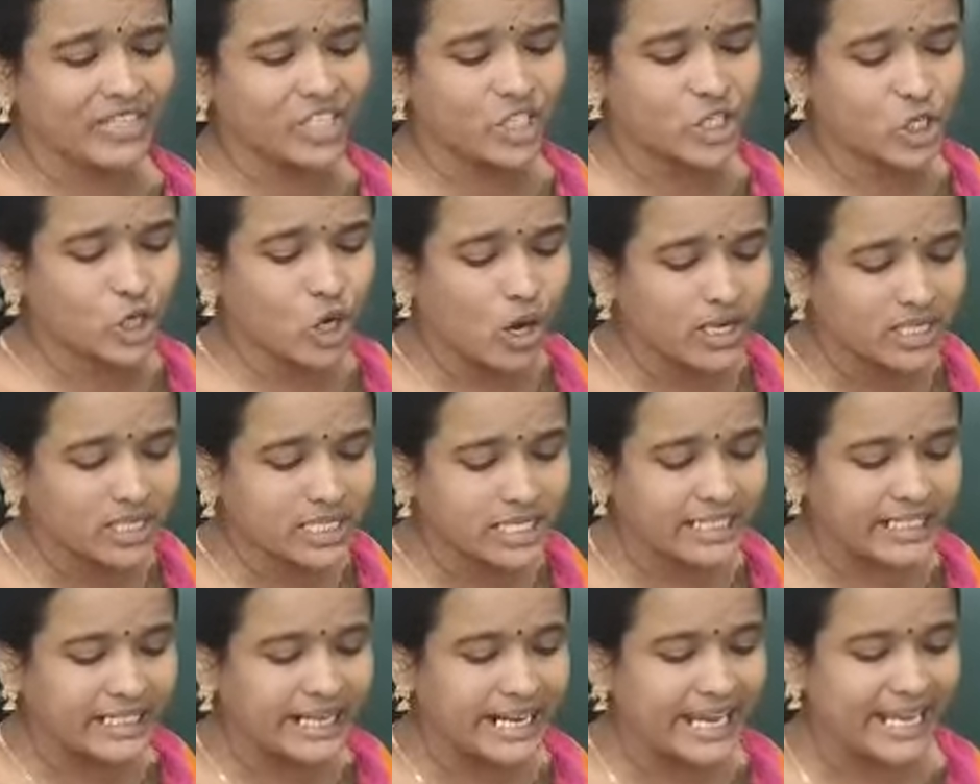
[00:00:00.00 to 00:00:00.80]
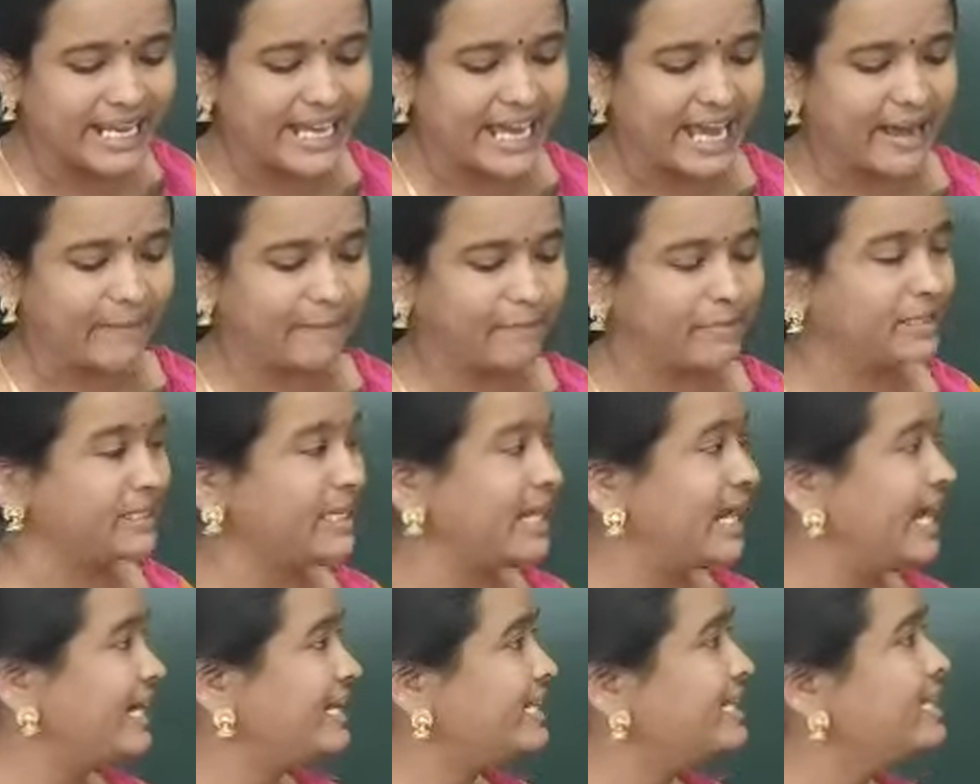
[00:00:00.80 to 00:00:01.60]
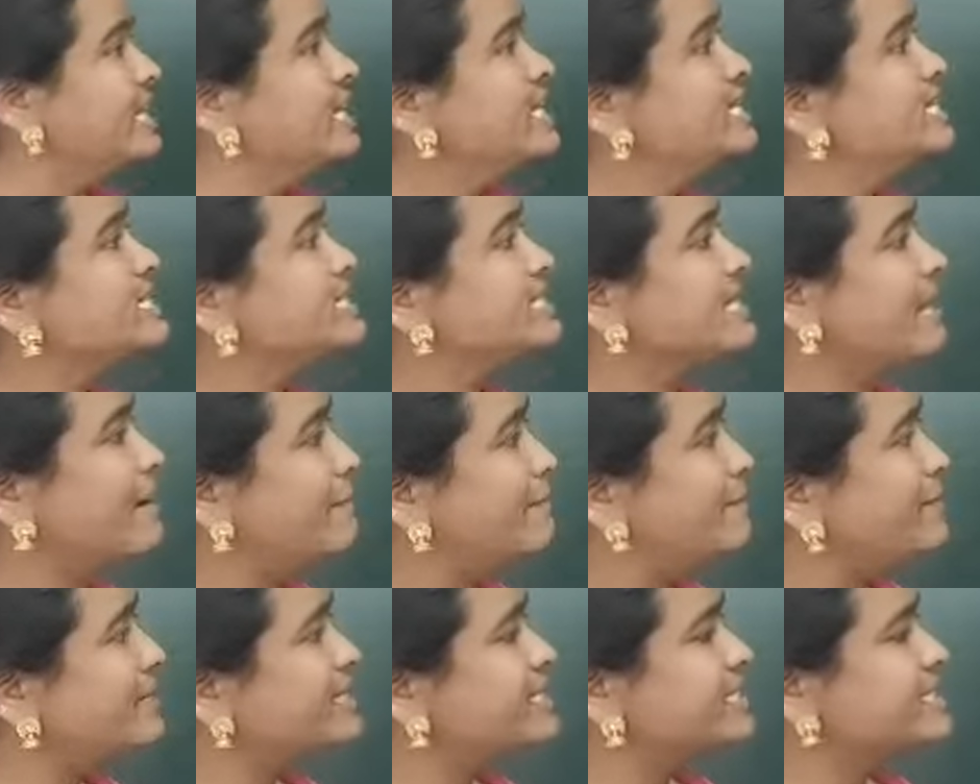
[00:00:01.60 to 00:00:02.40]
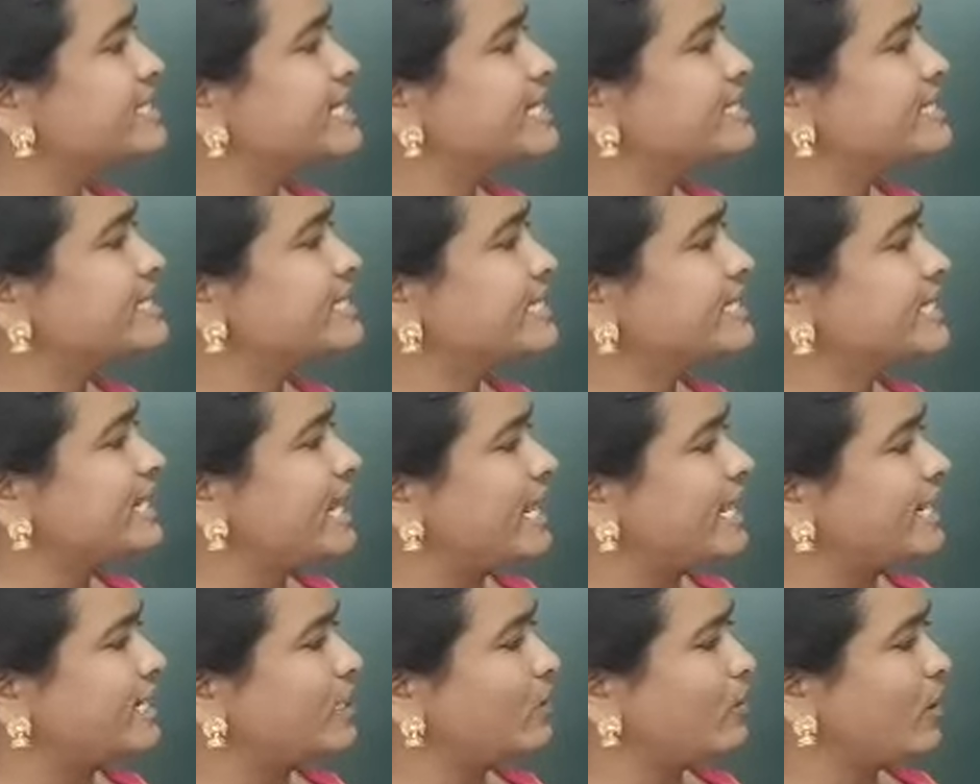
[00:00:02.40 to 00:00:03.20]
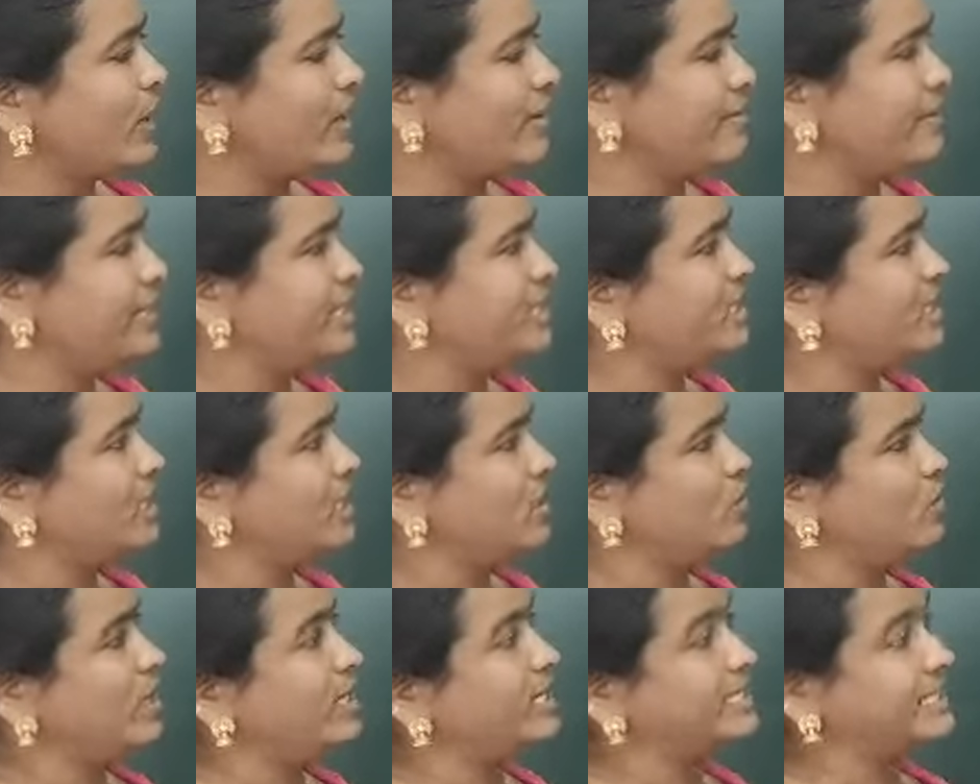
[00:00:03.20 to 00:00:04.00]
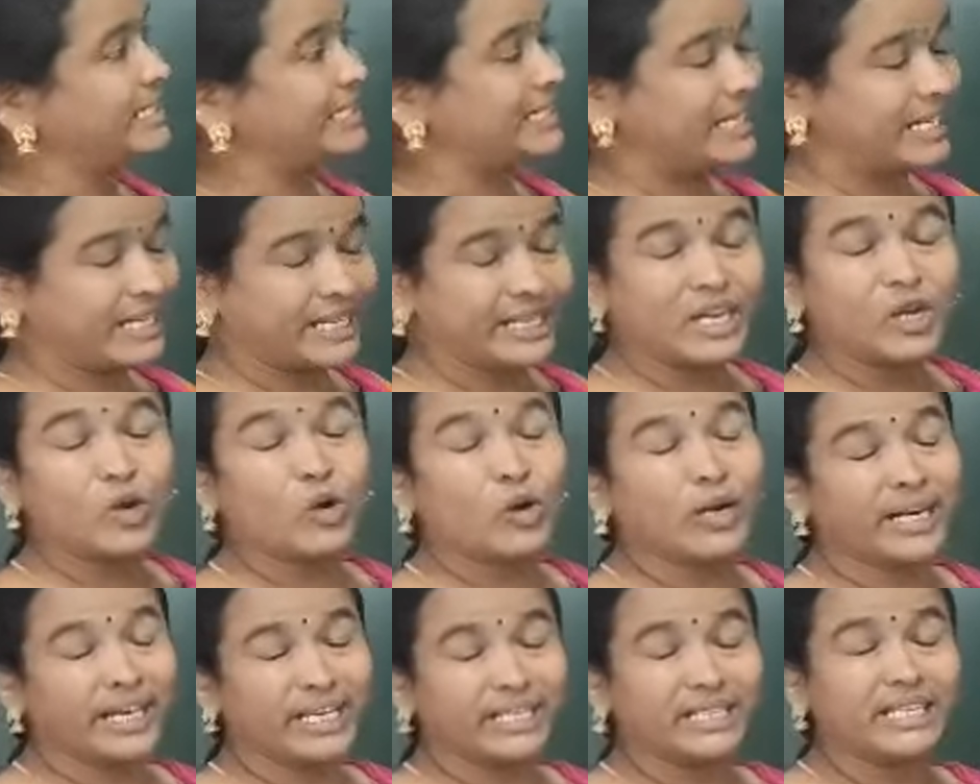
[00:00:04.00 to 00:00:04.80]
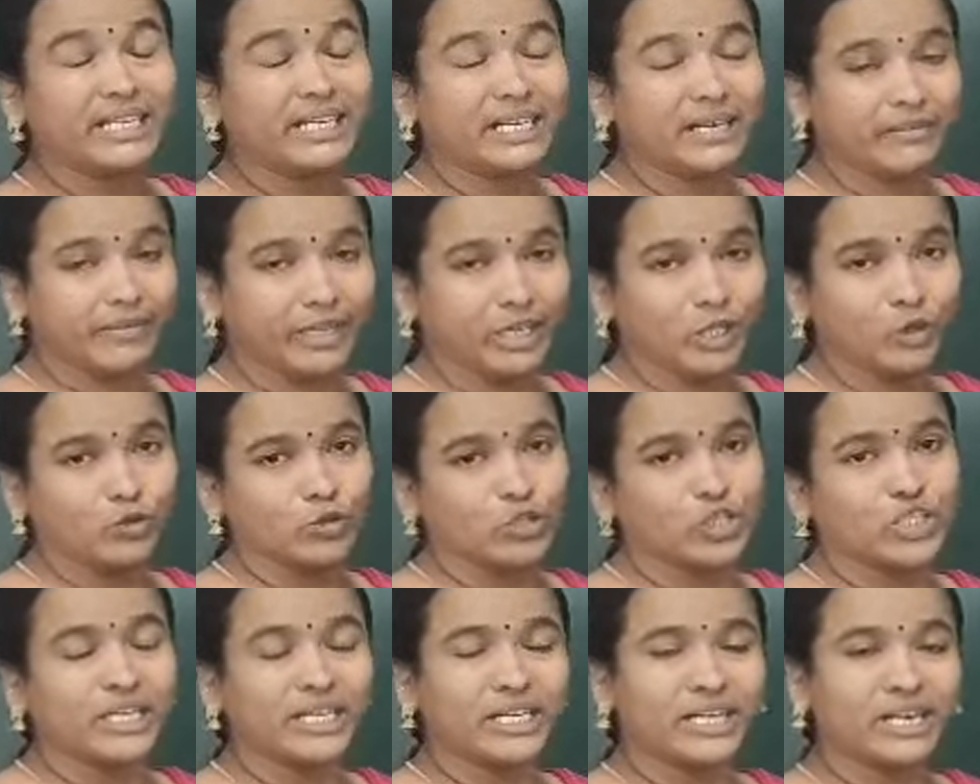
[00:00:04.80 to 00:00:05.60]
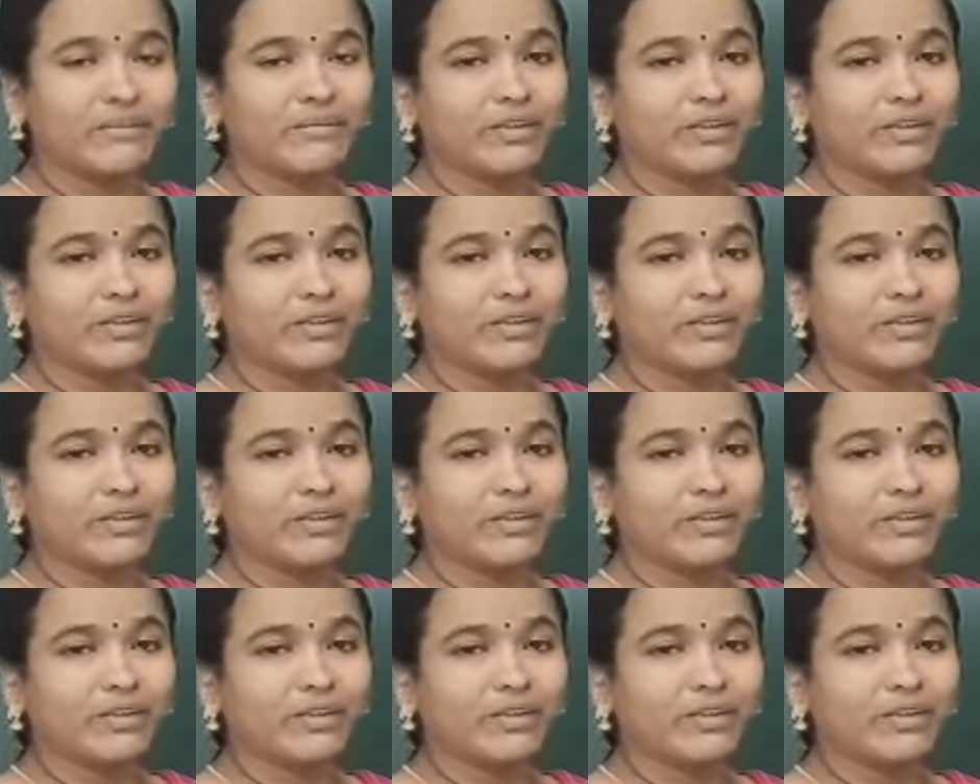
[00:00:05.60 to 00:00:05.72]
a short recap that summer season and regarding the revolution.